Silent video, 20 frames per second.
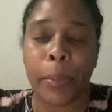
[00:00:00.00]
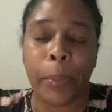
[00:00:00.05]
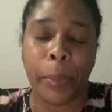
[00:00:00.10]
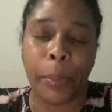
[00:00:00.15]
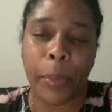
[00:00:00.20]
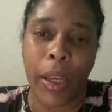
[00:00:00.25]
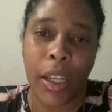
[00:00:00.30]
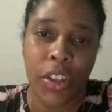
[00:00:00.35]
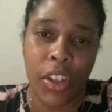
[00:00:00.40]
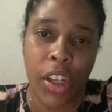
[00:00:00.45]

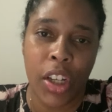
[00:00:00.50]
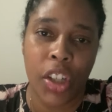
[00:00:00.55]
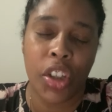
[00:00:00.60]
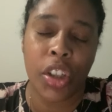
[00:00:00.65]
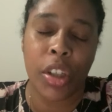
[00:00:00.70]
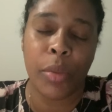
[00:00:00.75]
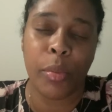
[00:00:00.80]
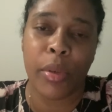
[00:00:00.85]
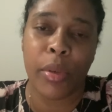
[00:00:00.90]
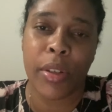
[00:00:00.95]
patient,
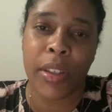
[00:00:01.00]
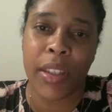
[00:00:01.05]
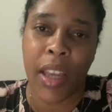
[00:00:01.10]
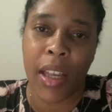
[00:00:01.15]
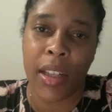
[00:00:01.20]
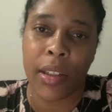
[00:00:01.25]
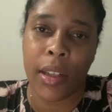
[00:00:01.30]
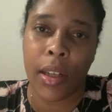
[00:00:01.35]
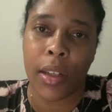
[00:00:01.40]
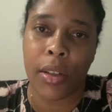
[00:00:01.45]
she
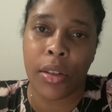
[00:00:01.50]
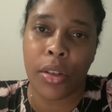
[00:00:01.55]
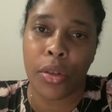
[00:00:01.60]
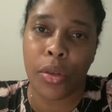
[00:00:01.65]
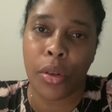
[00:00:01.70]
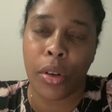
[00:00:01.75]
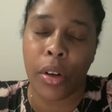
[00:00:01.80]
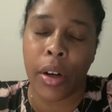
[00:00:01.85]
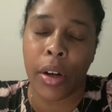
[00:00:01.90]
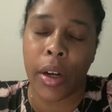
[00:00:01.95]
presented
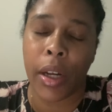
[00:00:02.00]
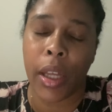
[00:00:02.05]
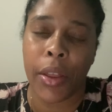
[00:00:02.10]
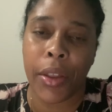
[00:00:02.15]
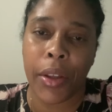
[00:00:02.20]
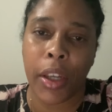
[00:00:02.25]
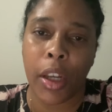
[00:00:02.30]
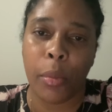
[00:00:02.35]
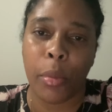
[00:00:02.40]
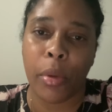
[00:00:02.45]
to her
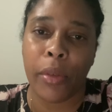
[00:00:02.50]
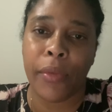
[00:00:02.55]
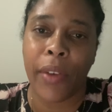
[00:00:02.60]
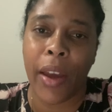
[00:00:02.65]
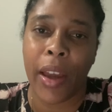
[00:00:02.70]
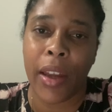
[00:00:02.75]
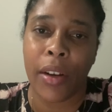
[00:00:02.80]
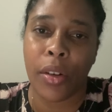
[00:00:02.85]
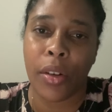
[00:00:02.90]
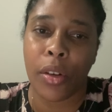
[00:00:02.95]
healthcare
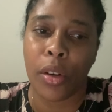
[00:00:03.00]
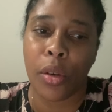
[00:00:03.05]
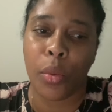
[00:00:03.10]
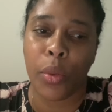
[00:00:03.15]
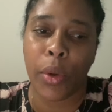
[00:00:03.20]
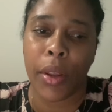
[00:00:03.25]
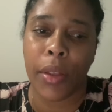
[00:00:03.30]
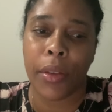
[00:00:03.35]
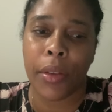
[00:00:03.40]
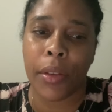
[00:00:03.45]
provider
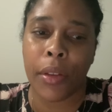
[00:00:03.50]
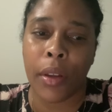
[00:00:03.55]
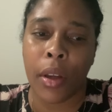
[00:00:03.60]
with